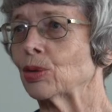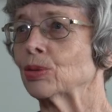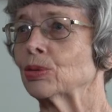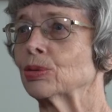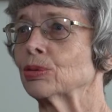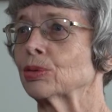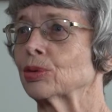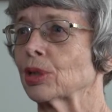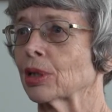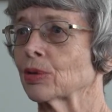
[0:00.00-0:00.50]

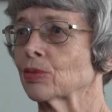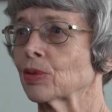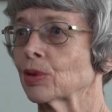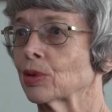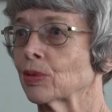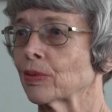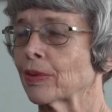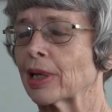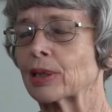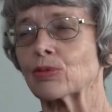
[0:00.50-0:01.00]
Do
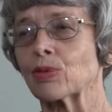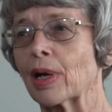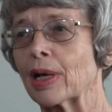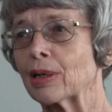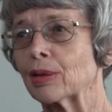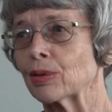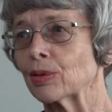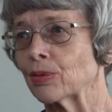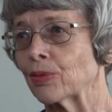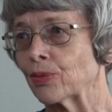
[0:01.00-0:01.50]
children run
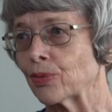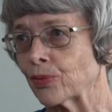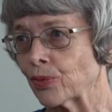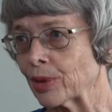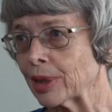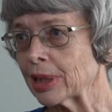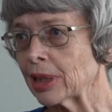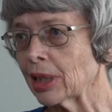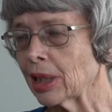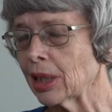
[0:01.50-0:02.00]
around
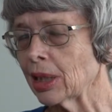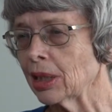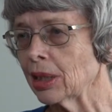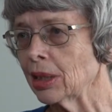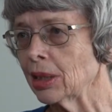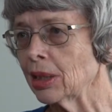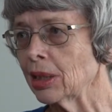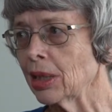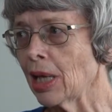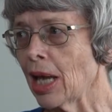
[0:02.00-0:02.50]
freely?
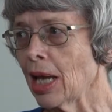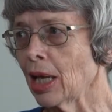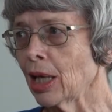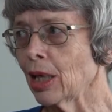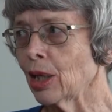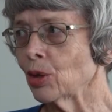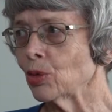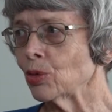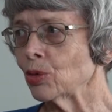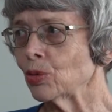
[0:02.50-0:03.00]

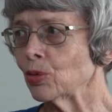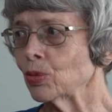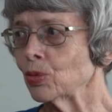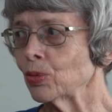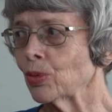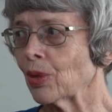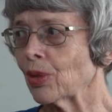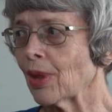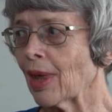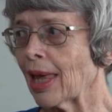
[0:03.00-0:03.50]

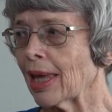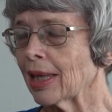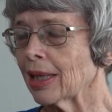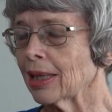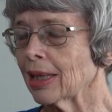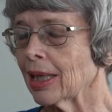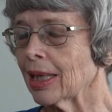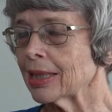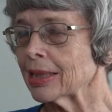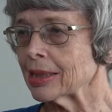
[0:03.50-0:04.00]
Do
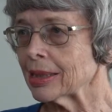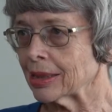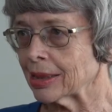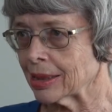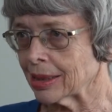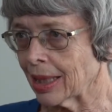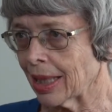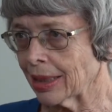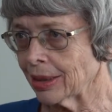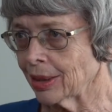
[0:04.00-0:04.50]
they
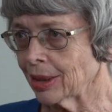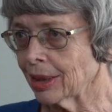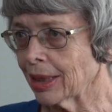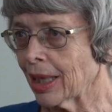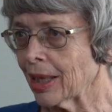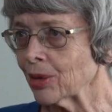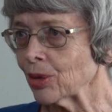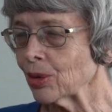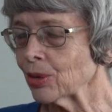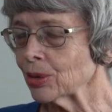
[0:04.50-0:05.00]
stay
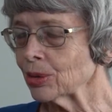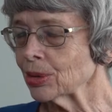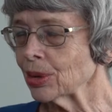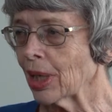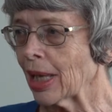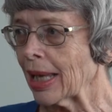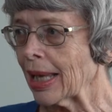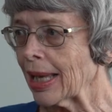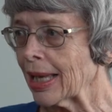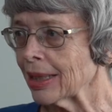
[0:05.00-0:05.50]

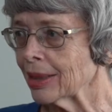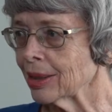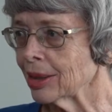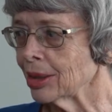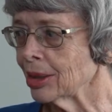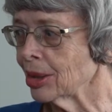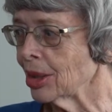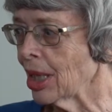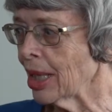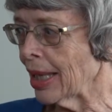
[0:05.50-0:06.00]
together
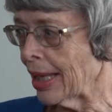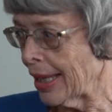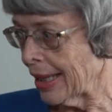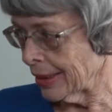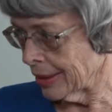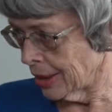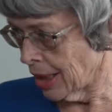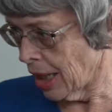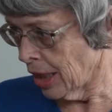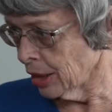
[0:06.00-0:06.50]
and
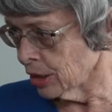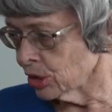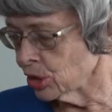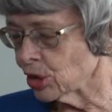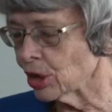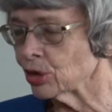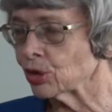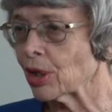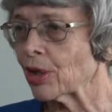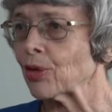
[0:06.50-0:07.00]
acknowledge
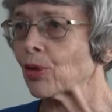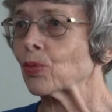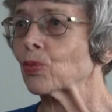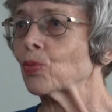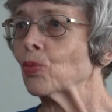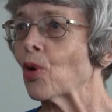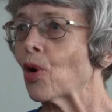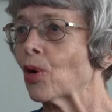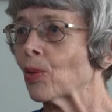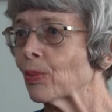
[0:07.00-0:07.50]
each other
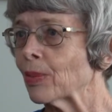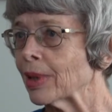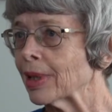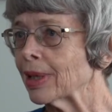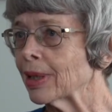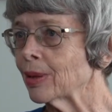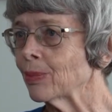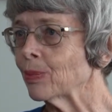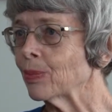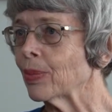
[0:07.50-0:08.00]

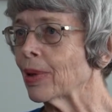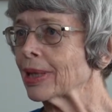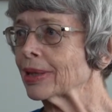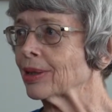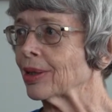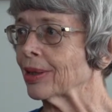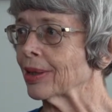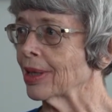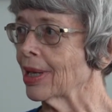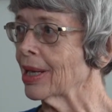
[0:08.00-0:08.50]
warmly, but
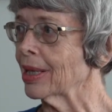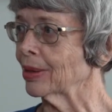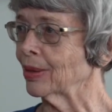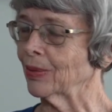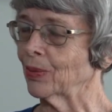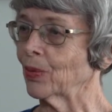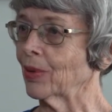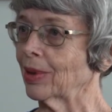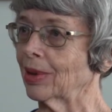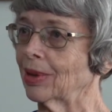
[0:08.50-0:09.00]
not
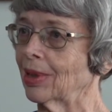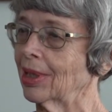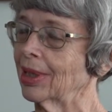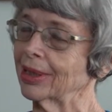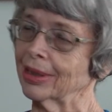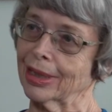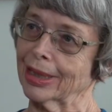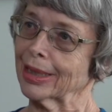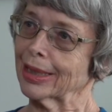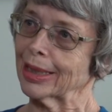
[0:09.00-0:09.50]
with
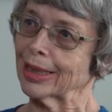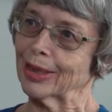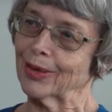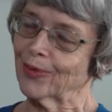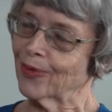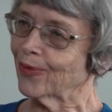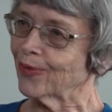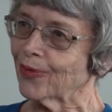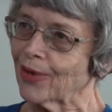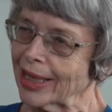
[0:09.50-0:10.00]
hitting
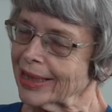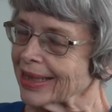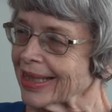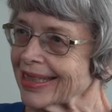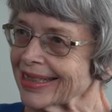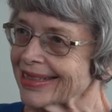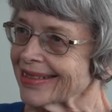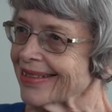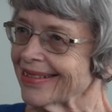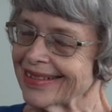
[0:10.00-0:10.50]
and
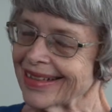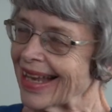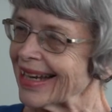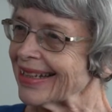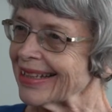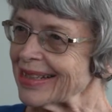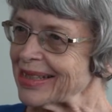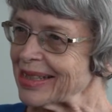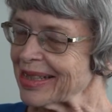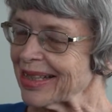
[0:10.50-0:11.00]
fighting and
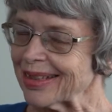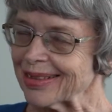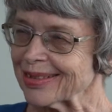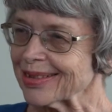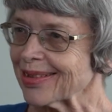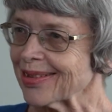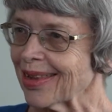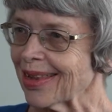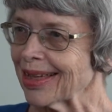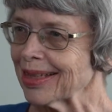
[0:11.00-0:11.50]
any
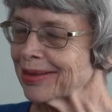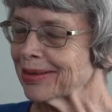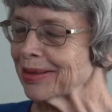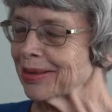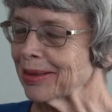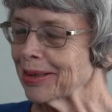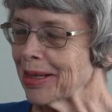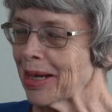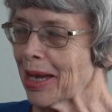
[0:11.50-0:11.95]
such thing?